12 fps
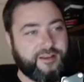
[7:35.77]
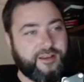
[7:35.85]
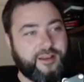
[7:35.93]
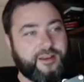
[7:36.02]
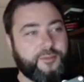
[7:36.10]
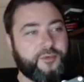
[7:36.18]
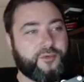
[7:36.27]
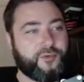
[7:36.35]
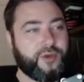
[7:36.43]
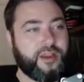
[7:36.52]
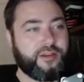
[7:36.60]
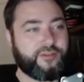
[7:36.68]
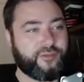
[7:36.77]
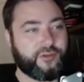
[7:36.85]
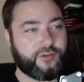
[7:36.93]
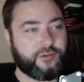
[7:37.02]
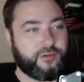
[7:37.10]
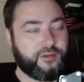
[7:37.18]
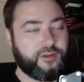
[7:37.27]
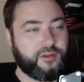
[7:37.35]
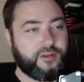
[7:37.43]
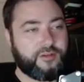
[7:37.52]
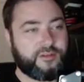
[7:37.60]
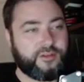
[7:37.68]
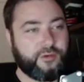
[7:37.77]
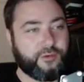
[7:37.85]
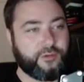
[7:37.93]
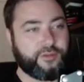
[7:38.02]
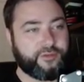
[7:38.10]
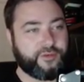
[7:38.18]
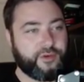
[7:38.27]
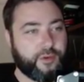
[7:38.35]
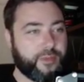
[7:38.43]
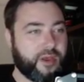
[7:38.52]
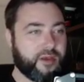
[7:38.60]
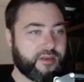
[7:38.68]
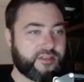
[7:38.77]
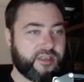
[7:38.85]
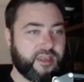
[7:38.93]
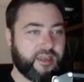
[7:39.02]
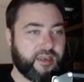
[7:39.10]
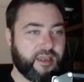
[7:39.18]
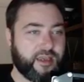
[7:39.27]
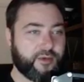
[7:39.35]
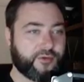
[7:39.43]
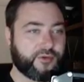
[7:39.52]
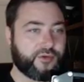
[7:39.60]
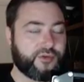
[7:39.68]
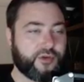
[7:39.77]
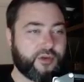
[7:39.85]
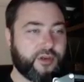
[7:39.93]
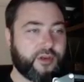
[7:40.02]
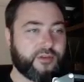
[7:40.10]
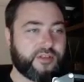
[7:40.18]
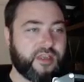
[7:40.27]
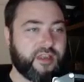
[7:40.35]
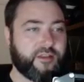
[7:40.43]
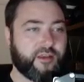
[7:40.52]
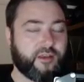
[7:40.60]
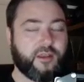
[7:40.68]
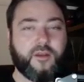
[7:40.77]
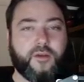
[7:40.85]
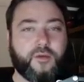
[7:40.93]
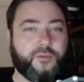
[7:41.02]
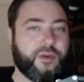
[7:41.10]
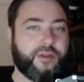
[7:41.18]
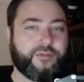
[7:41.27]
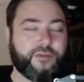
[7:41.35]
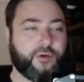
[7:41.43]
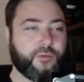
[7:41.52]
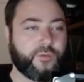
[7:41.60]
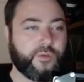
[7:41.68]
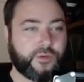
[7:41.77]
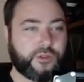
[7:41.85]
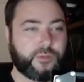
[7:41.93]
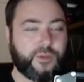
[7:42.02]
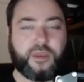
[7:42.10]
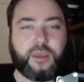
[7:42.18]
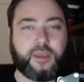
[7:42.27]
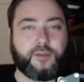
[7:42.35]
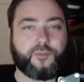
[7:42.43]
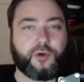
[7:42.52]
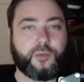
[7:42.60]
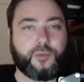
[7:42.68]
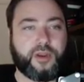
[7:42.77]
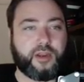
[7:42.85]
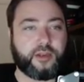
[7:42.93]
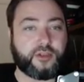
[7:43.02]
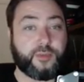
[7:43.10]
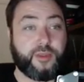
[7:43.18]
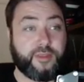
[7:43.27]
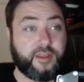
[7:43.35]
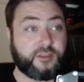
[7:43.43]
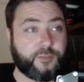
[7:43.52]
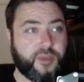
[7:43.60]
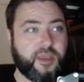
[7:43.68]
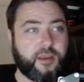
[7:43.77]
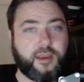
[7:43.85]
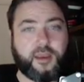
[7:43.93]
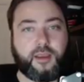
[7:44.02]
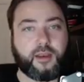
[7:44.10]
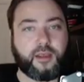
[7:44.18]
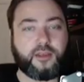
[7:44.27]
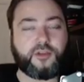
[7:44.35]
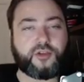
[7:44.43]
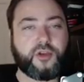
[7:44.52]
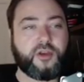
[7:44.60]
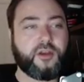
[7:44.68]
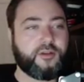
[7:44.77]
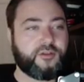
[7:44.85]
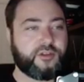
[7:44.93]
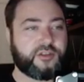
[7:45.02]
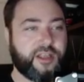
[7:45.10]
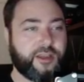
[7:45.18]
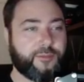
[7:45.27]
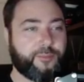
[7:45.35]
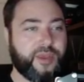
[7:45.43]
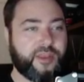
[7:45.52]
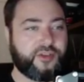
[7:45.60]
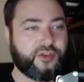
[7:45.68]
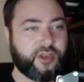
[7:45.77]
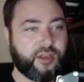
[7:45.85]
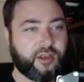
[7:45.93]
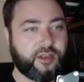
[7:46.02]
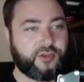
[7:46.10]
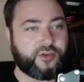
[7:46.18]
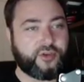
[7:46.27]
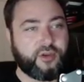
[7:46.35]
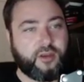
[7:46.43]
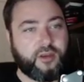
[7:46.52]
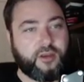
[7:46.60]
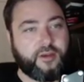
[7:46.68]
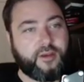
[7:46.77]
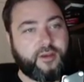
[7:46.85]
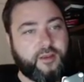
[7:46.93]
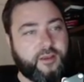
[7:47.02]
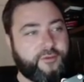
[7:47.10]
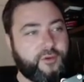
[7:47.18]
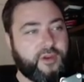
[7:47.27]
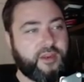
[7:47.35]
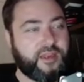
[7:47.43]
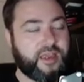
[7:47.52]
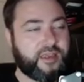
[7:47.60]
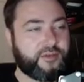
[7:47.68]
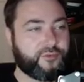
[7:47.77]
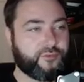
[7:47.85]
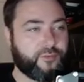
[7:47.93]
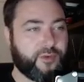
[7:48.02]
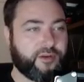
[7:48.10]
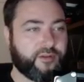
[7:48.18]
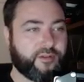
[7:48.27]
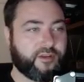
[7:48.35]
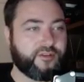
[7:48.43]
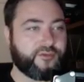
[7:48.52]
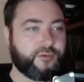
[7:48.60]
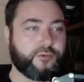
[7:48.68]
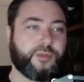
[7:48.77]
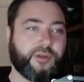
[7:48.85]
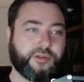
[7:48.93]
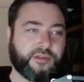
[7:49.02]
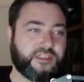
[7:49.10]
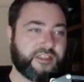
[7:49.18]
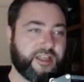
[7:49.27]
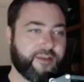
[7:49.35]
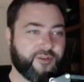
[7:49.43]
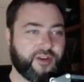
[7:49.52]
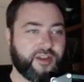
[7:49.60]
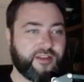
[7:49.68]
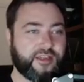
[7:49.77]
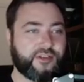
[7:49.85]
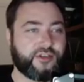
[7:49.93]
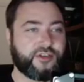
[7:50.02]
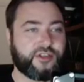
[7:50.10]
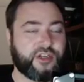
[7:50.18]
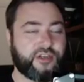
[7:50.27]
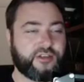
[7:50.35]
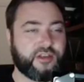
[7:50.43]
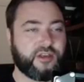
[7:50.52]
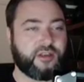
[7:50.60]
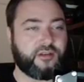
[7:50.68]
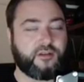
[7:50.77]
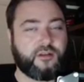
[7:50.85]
And I'm grateful to the author for not parsing any language or sugarcoating anything. Really, for not speaking in proper English. I mean, they're speaking English, just like pidgin English. If you need an actual reminder, the country was built on slavery and indigenous genocide.